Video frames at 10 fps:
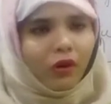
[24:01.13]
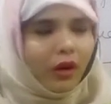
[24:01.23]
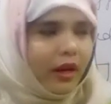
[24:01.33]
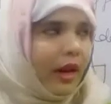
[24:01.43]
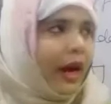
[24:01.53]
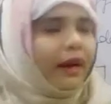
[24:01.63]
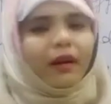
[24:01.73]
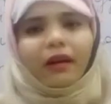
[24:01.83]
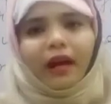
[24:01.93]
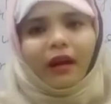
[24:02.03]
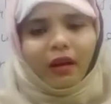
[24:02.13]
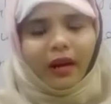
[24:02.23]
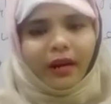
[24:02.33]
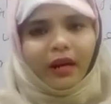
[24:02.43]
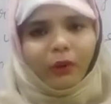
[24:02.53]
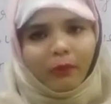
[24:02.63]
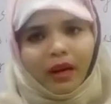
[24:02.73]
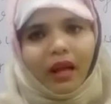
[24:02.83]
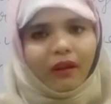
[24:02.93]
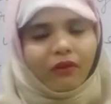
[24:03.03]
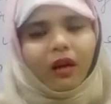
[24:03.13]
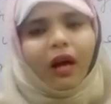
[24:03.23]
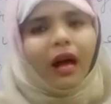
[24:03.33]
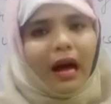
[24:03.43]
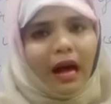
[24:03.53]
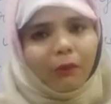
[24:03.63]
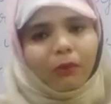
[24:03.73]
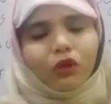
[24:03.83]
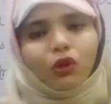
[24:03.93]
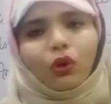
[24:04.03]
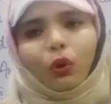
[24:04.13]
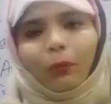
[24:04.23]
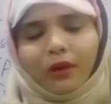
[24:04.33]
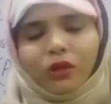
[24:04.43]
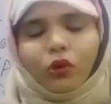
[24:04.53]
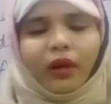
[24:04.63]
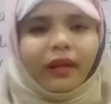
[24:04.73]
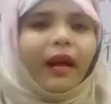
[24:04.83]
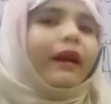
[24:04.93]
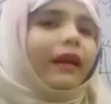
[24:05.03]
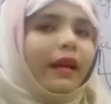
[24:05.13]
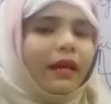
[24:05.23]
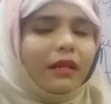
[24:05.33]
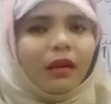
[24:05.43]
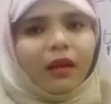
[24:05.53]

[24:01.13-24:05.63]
an adult male have a high pitch or low pitch. So in that case,